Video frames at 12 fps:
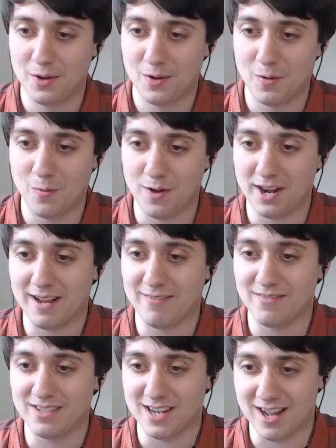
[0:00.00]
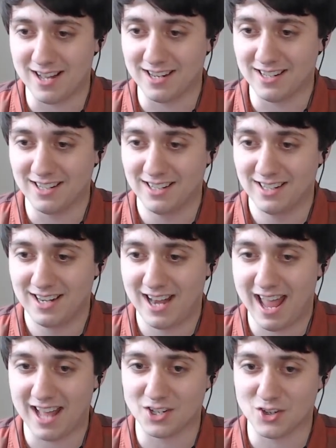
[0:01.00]
what I've done
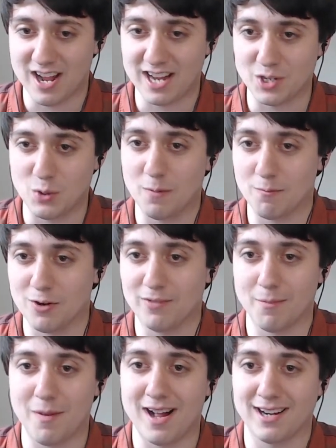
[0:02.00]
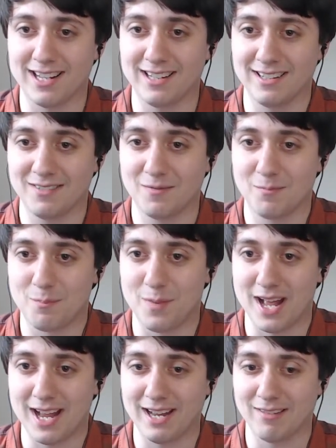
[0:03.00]
and trying to improve upon it
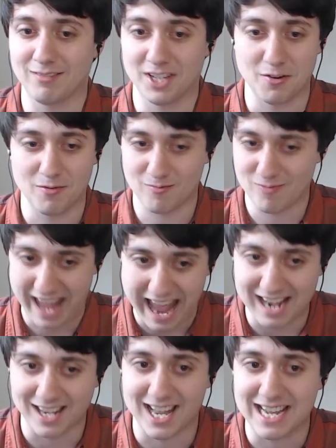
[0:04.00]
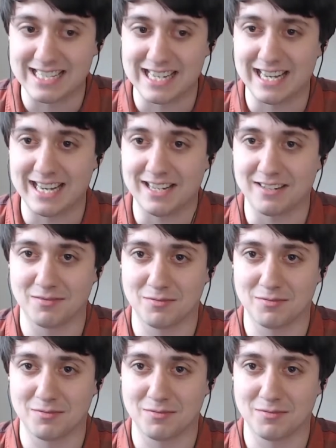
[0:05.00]
by analyzing it.